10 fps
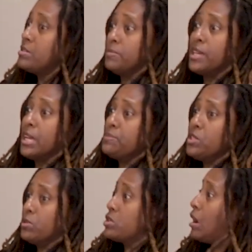Sometimes,
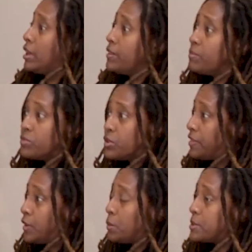you know, talking to the
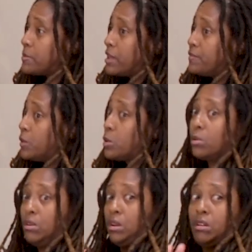therapist by the phone
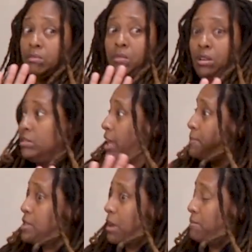or on a
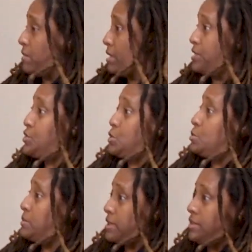laptop in the
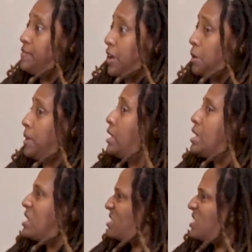Zoom environment
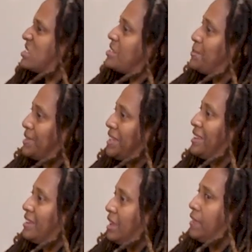is less
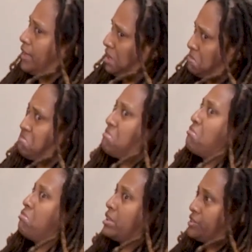intimidating, and they can
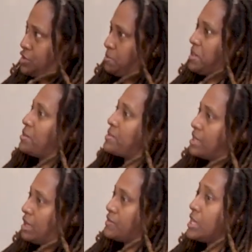really just be
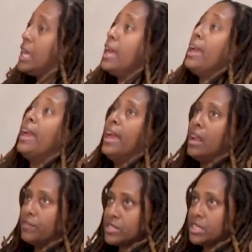themselves. And
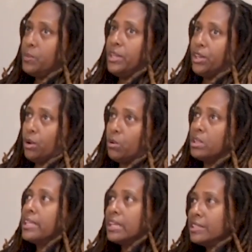obviously, we know,
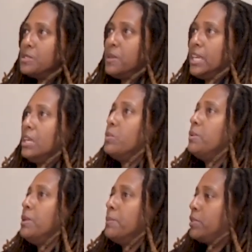clinically speaking,
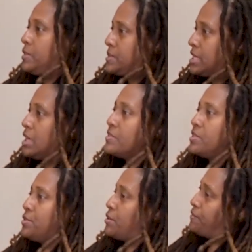when people are themselves
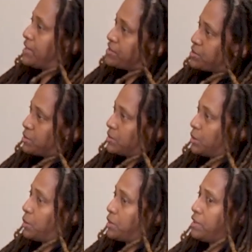and their defenses are
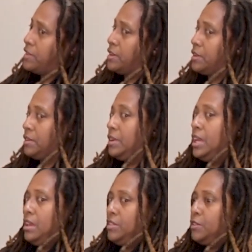lowered and their
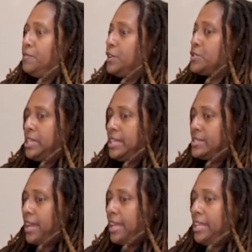fears and
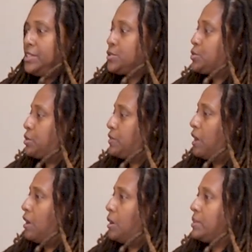anxieties are sort of
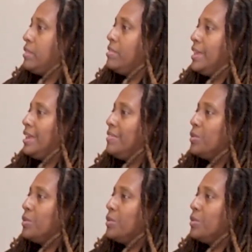calmed, then